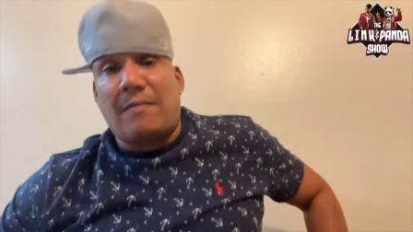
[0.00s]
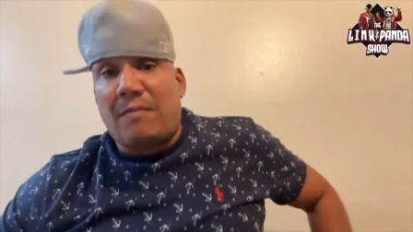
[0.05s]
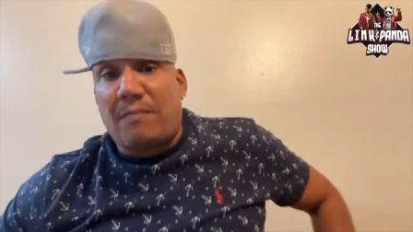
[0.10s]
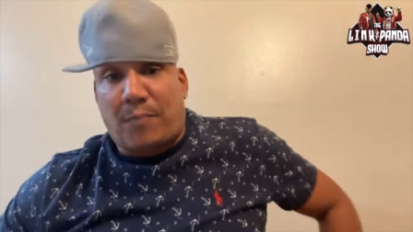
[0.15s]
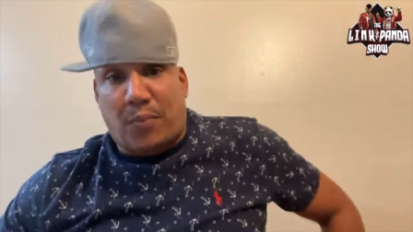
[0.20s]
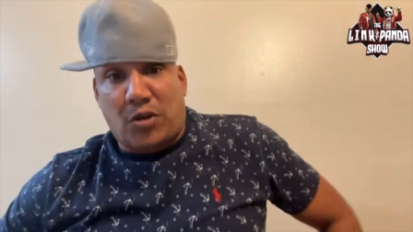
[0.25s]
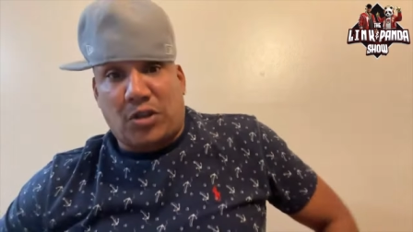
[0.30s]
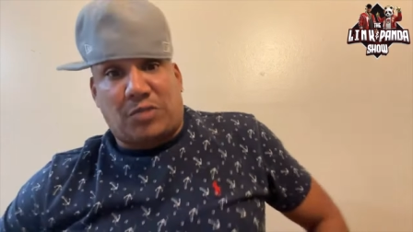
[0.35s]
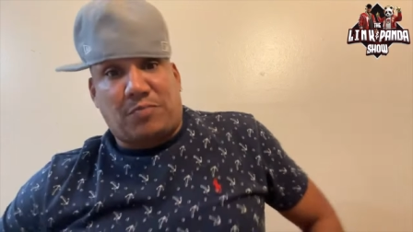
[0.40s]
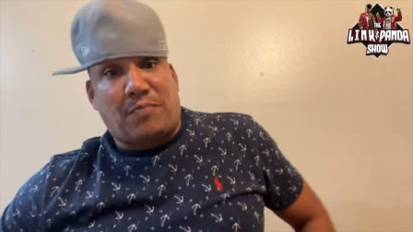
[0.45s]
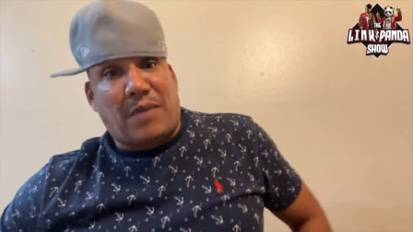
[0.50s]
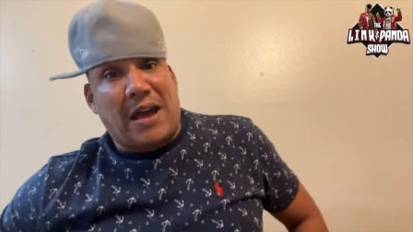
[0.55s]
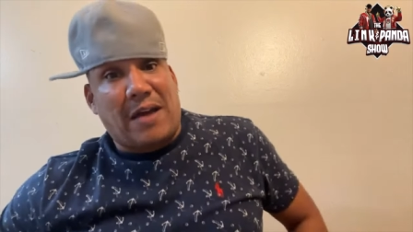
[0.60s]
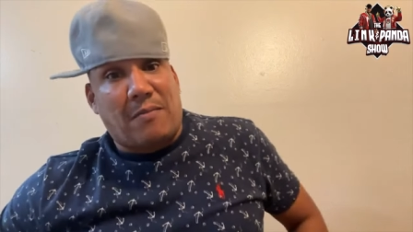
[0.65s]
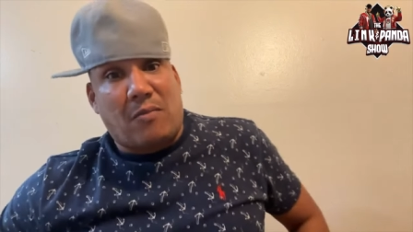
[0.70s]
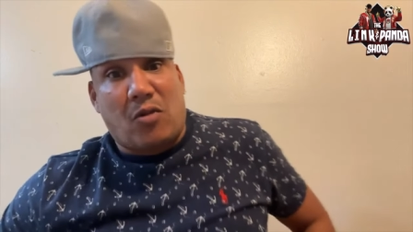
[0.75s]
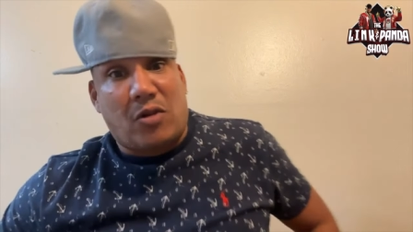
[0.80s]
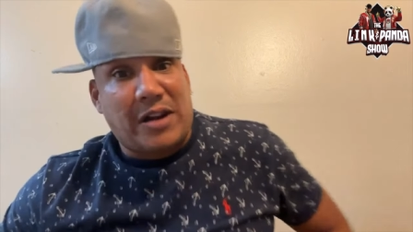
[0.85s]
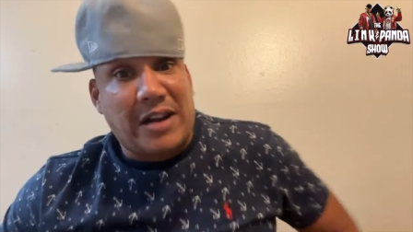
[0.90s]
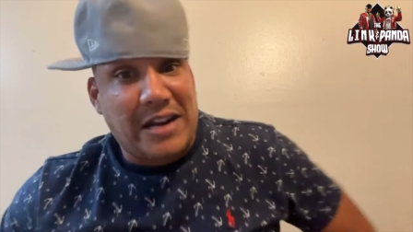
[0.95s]
didn't get pushed
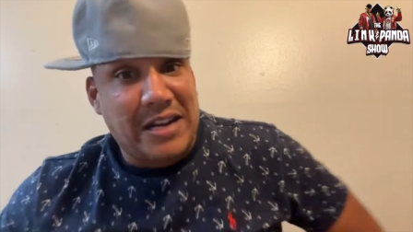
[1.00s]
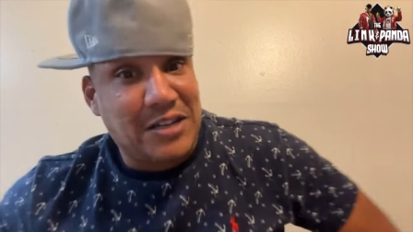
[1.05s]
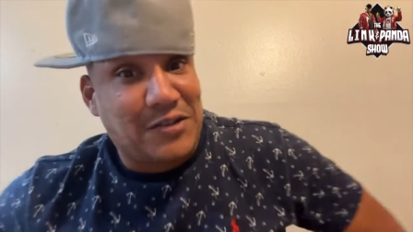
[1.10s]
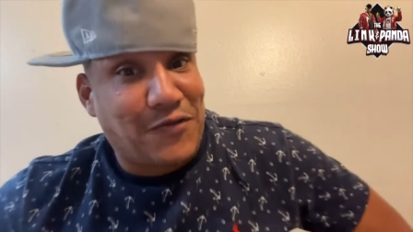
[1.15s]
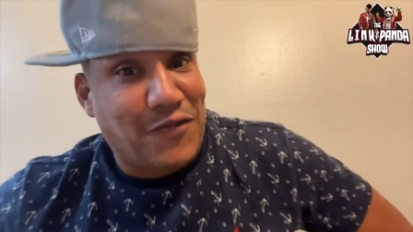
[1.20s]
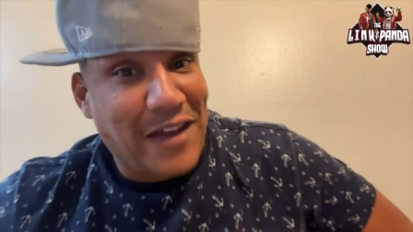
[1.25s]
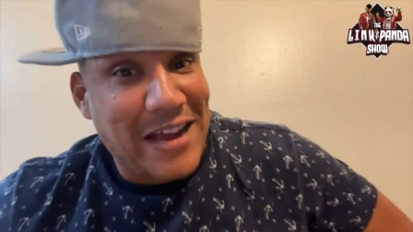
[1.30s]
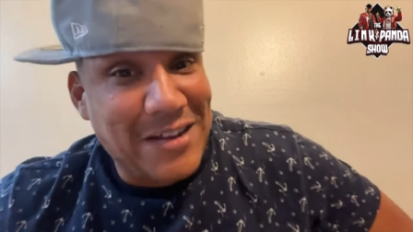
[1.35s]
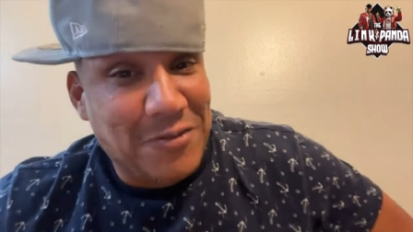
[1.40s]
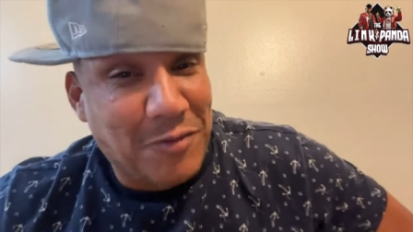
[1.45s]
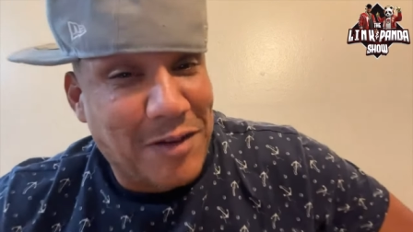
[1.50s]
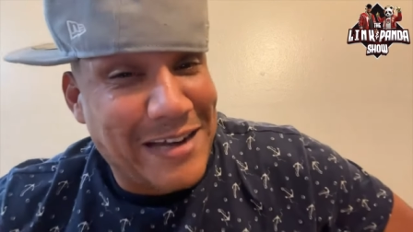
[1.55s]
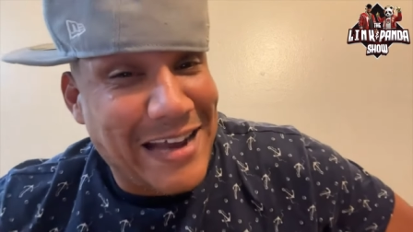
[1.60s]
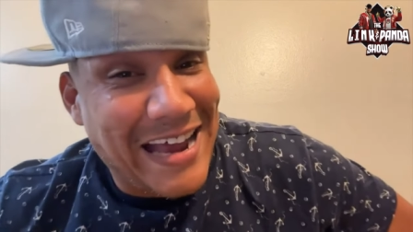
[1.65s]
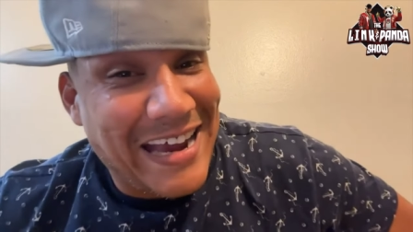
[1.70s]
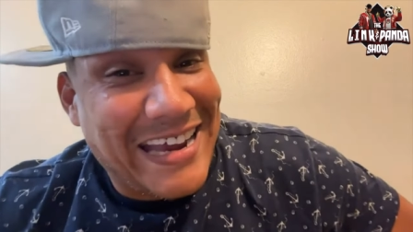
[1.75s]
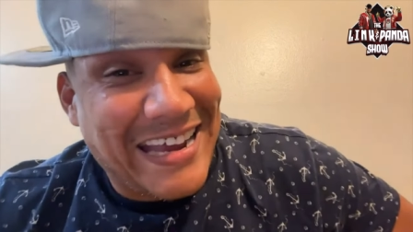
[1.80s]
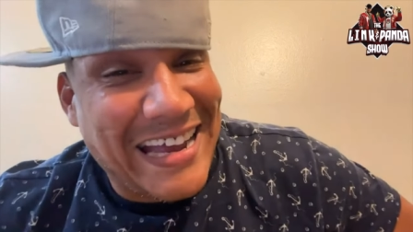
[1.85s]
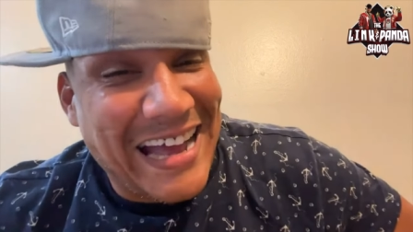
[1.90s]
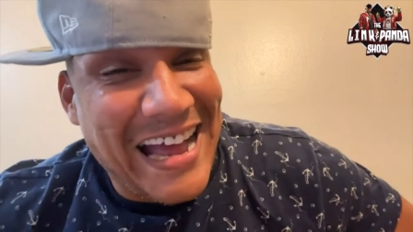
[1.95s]
back more than his face
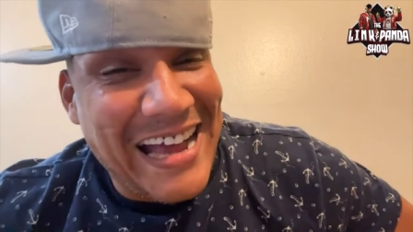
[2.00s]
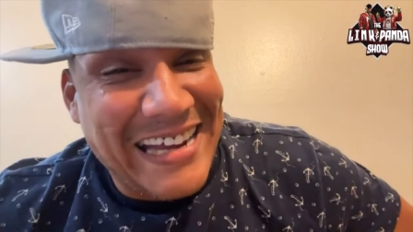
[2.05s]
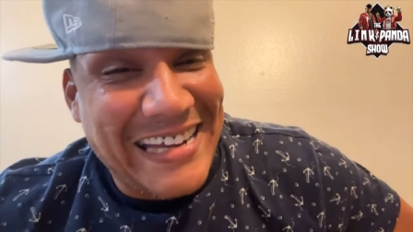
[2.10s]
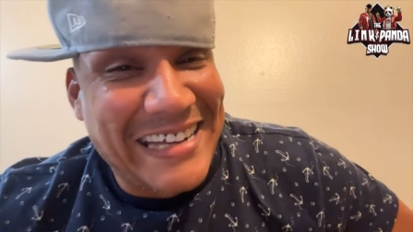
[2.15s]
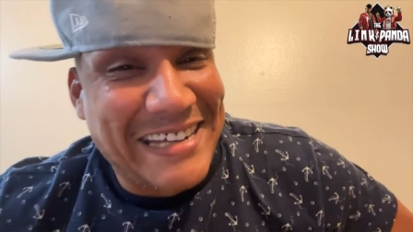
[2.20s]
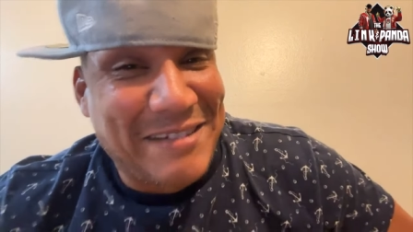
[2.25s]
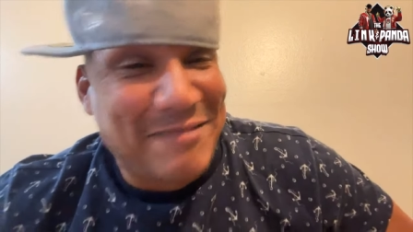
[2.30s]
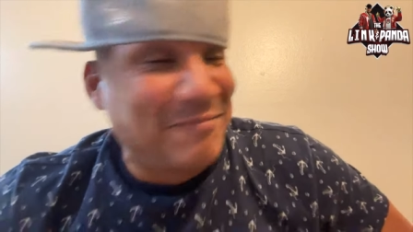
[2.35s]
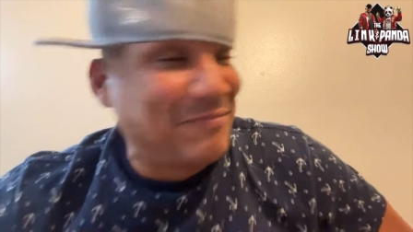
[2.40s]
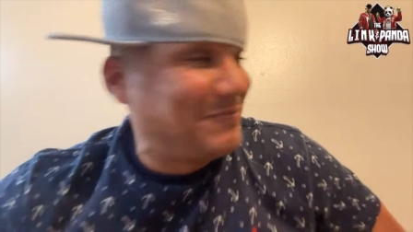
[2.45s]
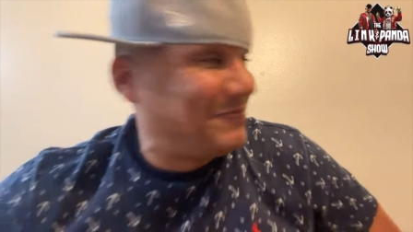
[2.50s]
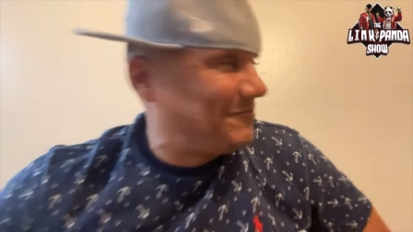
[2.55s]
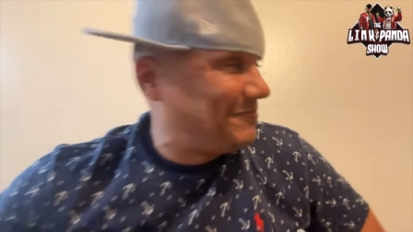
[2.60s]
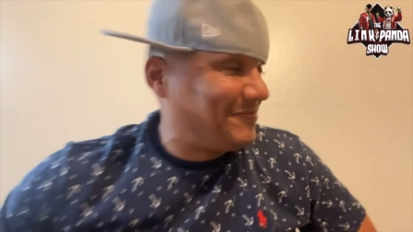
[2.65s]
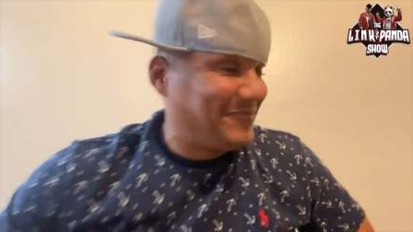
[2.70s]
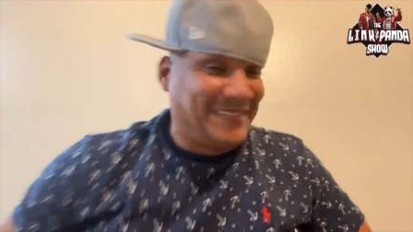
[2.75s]
when that guy get him.